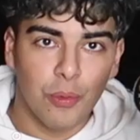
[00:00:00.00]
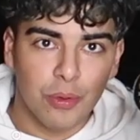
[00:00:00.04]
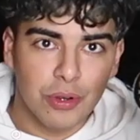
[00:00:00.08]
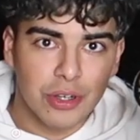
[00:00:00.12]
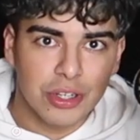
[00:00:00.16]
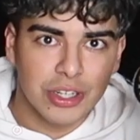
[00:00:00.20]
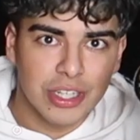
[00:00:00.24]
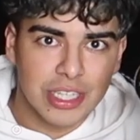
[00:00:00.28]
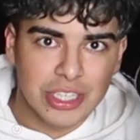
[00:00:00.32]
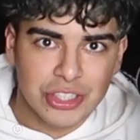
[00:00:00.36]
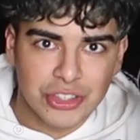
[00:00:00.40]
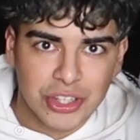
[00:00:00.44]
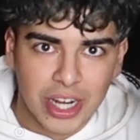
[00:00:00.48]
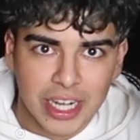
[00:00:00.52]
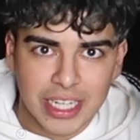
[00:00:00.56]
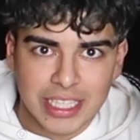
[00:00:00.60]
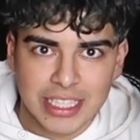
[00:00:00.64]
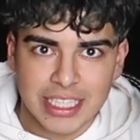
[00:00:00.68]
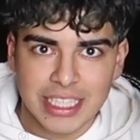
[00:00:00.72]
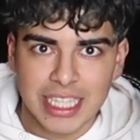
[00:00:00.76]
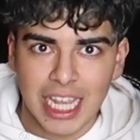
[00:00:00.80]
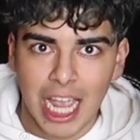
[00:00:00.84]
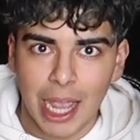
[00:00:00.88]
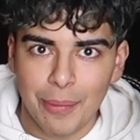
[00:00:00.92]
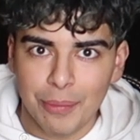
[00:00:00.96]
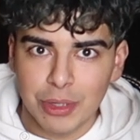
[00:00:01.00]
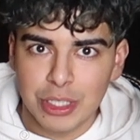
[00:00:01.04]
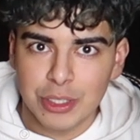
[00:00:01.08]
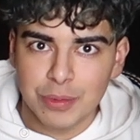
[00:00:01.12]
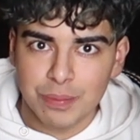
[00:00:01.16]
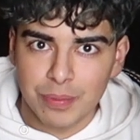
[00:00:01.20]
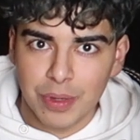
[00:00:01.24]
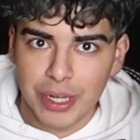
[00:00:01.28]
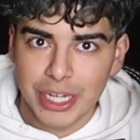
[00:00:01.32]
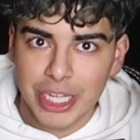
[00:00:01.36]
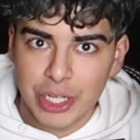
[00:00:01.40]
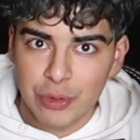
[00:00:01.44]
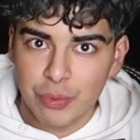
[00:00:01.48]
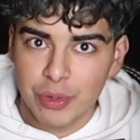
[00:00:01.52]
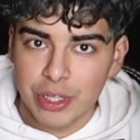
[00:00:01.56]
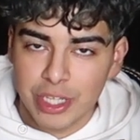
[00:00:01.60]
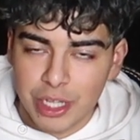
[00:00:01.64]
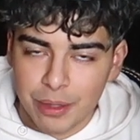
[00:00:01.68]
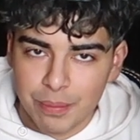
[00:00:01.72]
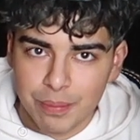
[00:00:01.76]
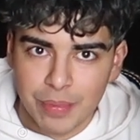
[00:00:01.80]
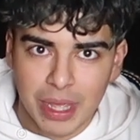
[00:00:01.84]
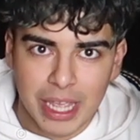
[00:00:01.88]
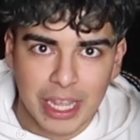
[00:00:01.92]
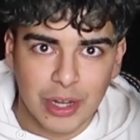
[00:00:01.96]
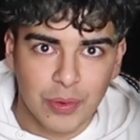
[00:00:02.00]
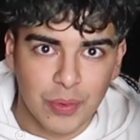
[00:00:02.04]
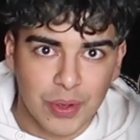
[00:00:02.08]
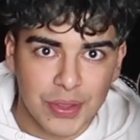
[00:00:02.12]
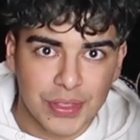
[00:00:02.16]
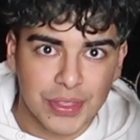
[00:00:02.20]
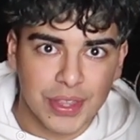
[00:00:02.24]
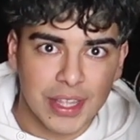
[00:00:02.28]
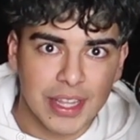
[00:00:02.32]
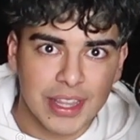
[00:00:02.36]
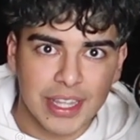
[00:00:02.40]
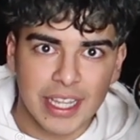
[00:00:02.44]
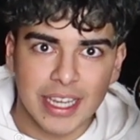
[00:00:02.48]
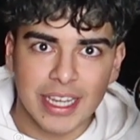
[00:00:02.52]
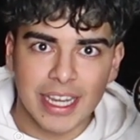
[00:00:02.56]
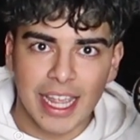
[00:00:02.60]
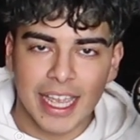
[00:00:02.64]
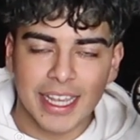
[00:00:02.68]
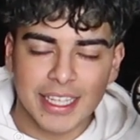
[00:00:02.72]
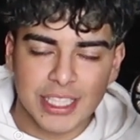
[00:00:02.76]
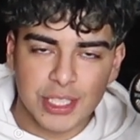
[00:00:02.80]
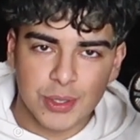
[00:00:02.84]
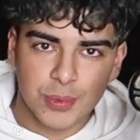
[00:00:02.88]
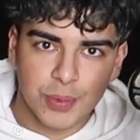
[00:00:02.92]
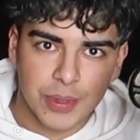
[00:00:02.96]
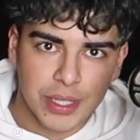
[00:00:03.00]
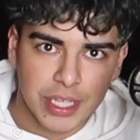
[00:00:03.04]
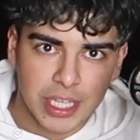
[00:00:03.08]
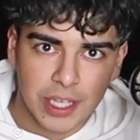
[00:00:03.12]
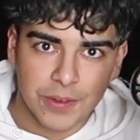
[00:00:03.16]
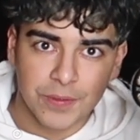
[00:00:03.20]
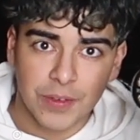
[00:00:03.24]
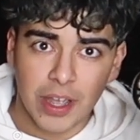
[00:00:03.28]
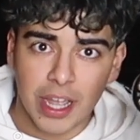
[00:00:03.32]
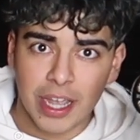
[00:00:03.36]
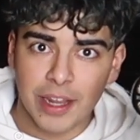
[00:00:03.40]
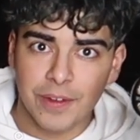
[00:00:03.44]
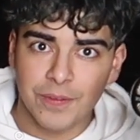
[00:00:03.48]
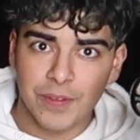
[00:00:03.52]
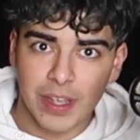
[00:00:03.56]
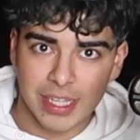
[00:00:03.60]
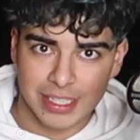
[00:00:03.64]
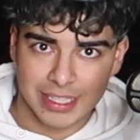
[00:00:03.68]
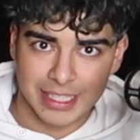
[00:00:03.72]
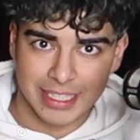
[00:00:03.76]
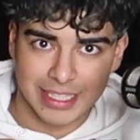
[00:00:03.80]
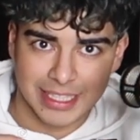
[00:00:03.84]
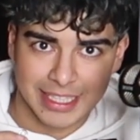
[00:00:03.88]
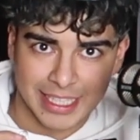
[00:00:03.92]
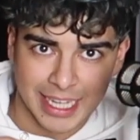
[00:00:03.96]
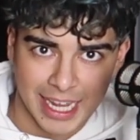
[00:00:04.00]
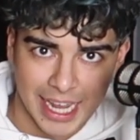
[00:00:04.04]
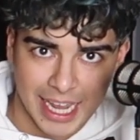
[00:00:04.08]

We're gonna try to see how much money we can make within the next week if I invested